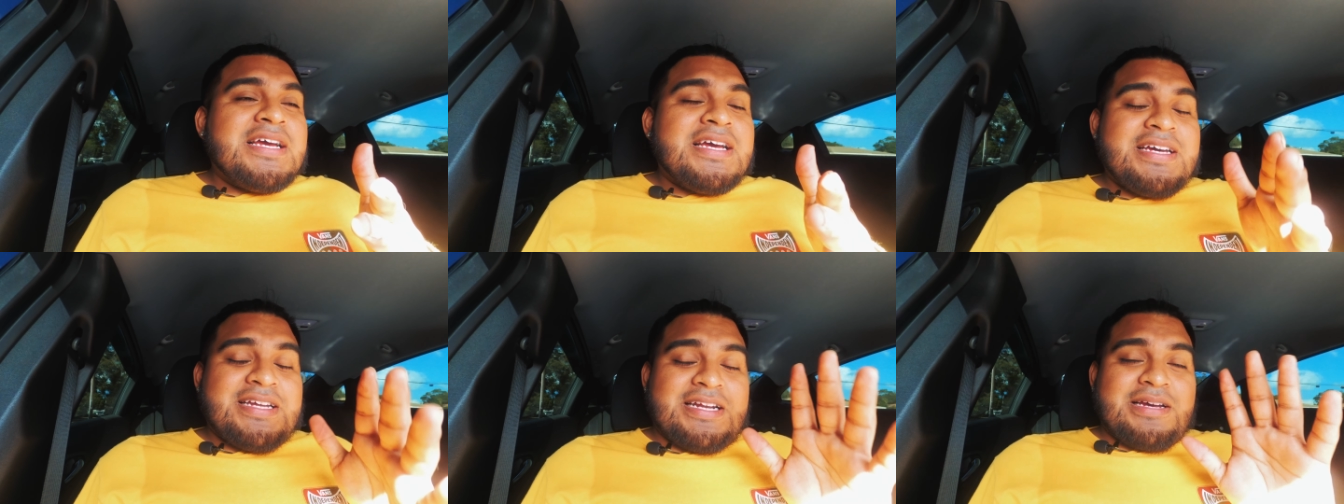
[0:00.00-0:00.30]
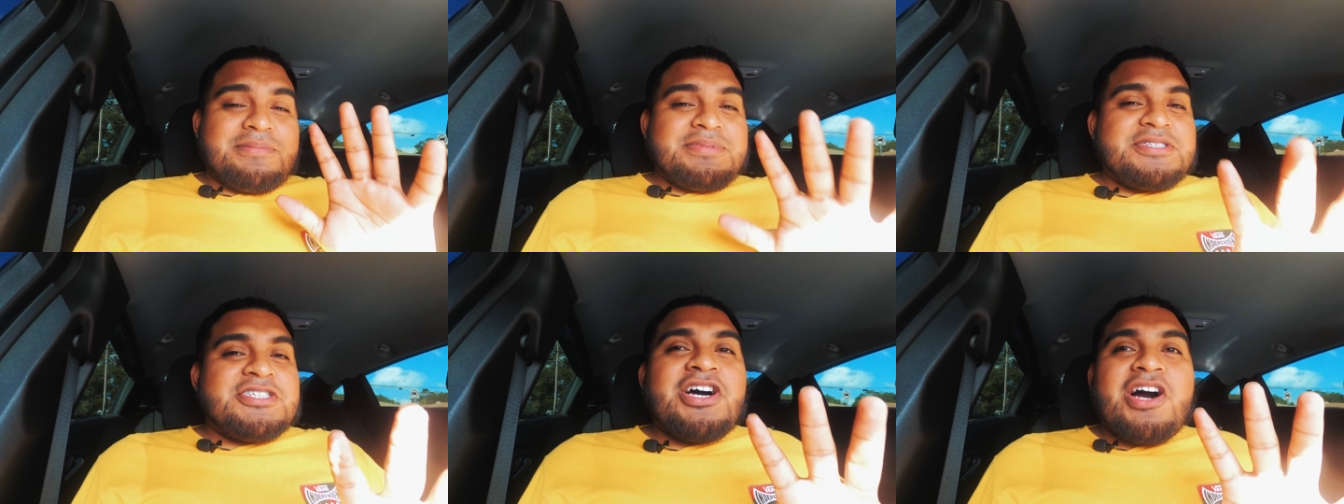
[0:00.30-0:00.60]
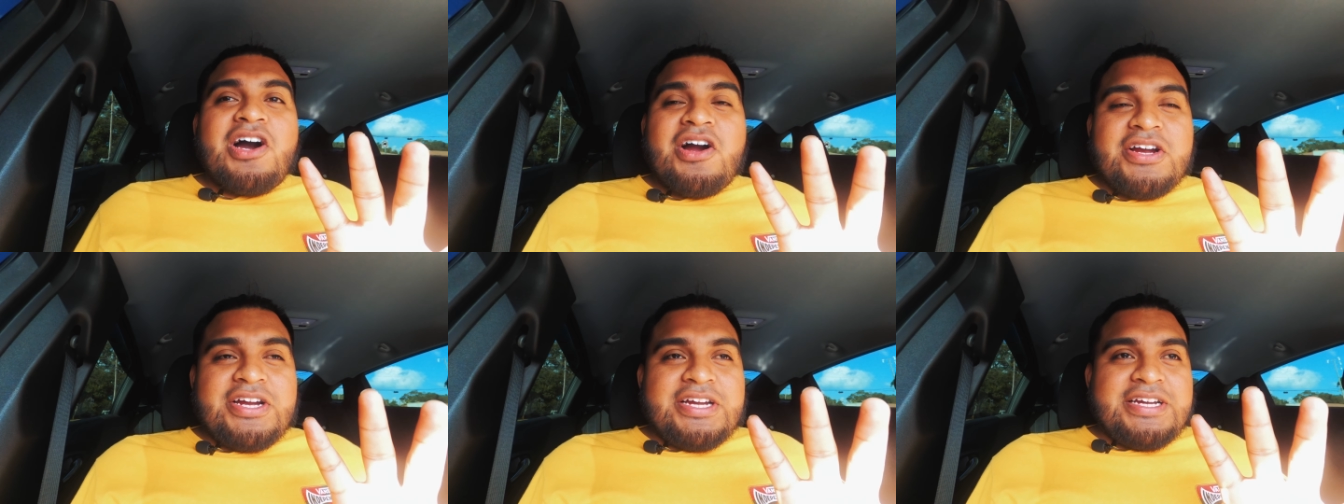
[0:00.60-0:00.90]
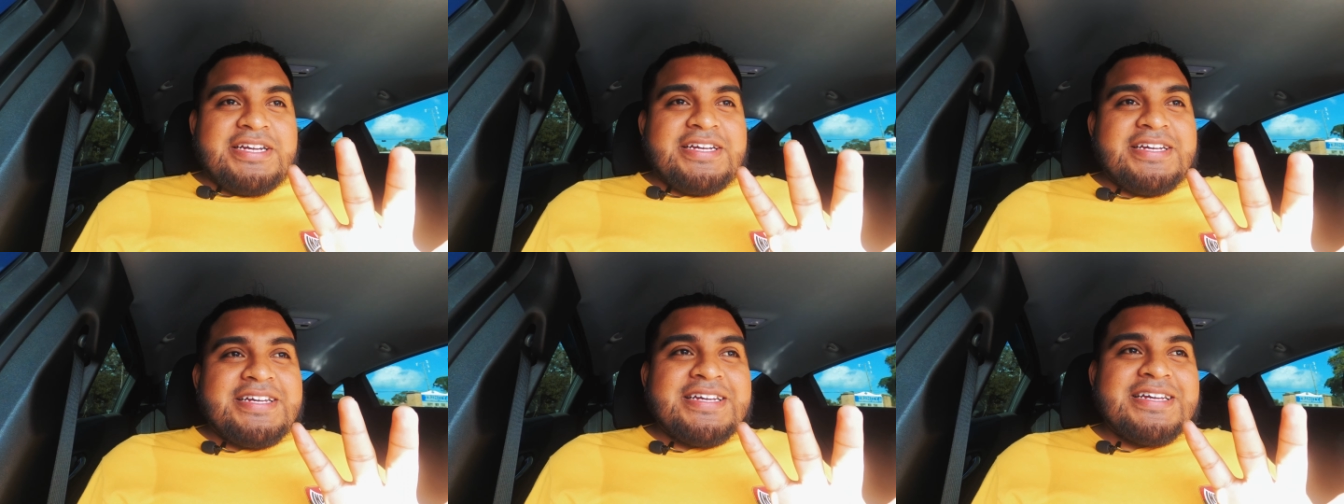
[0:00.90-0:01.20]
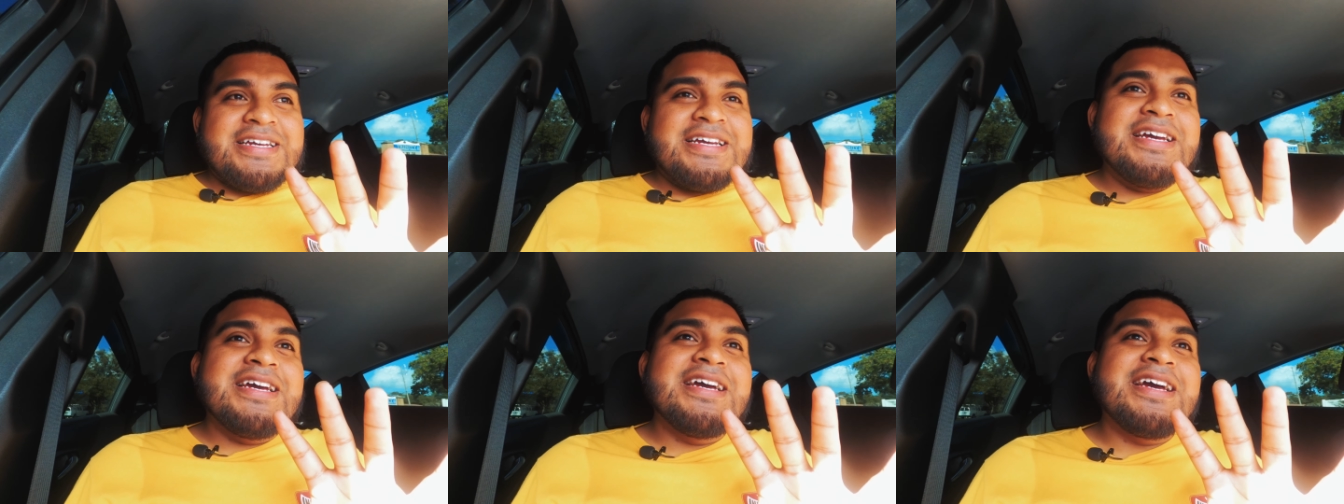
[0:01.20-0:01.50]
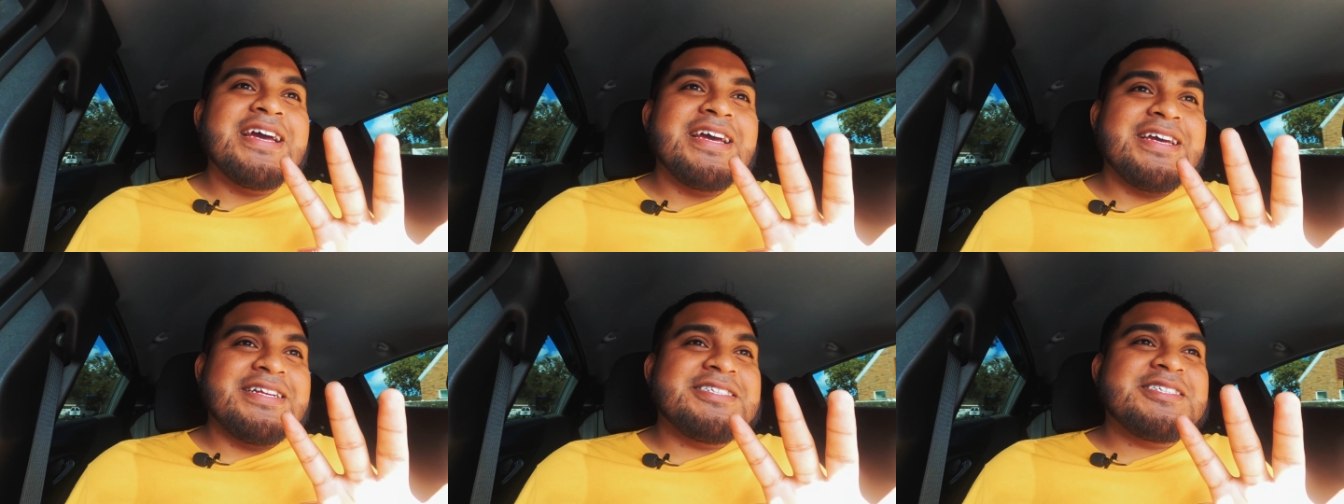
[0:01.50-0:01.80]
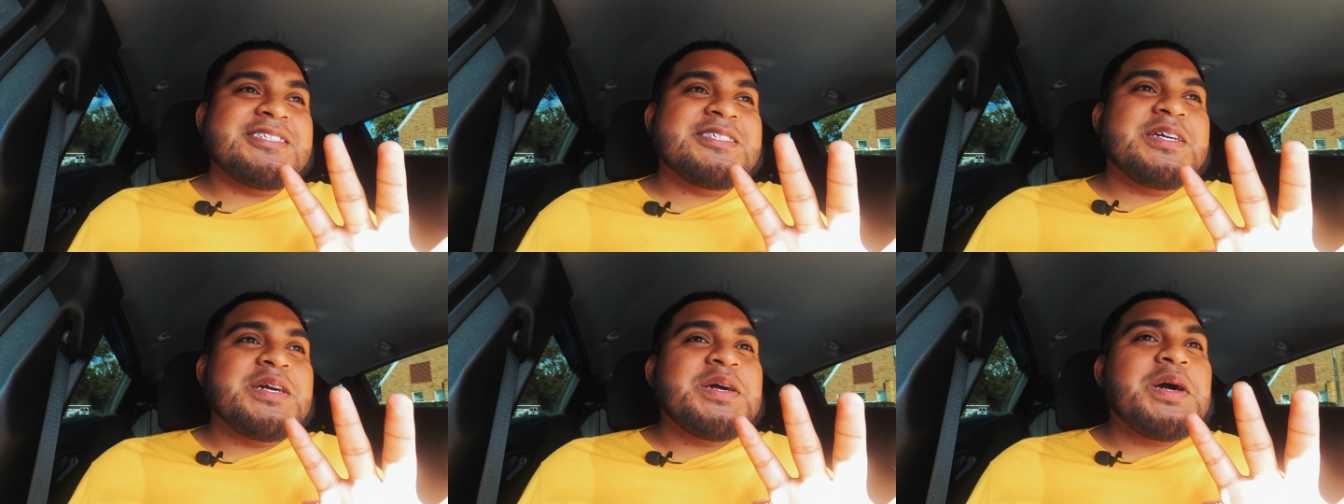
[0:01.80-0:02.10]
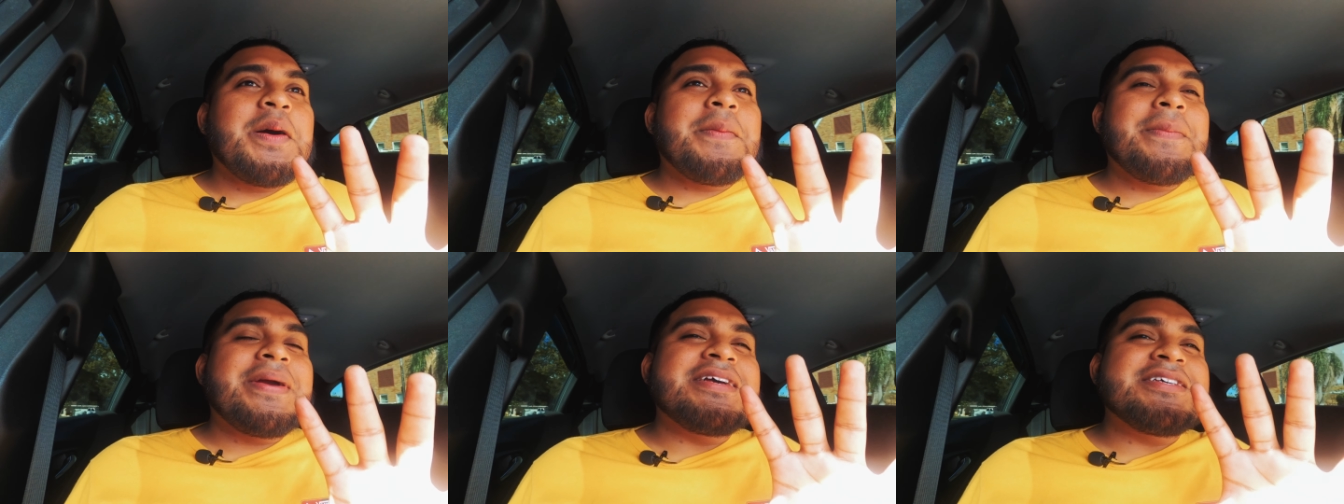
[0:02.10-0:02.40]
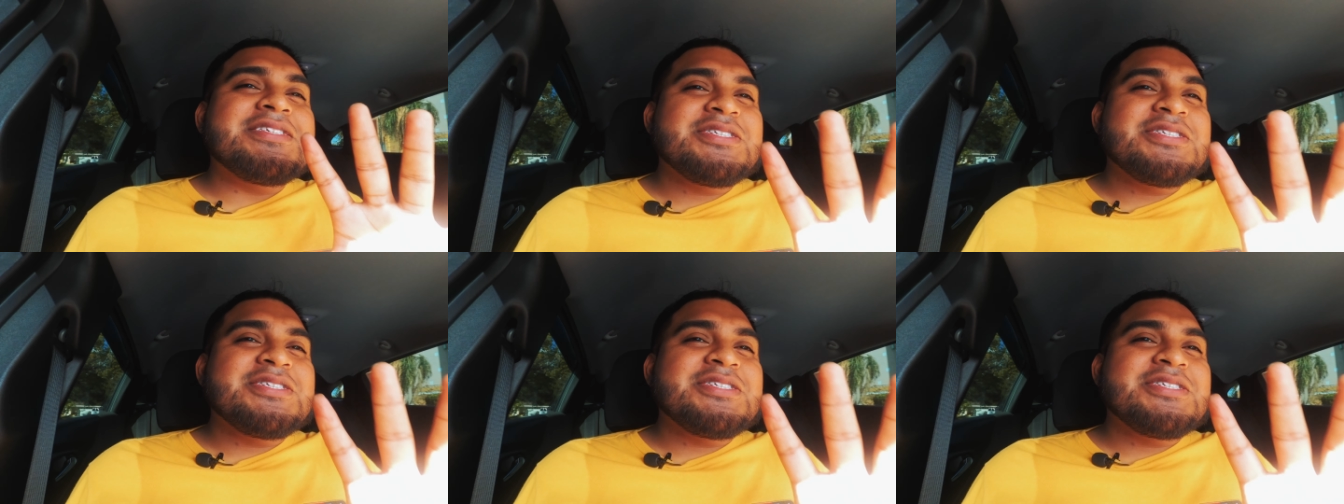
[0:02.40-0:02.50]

And I'm sorry. It's coming